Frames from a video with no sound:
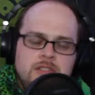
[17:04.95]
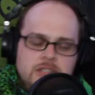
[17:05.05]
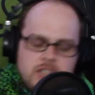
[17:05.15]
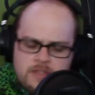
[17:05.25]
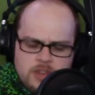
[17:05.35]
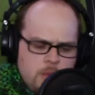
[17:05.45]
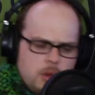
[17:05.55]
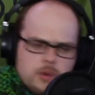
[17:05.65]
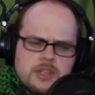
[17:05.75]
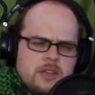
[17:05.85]
to give it the
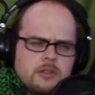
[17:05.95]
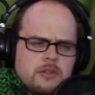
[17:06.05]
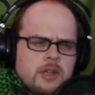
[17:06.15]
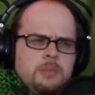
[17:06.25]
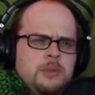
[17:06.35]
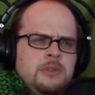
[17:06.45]
motorcycle grip,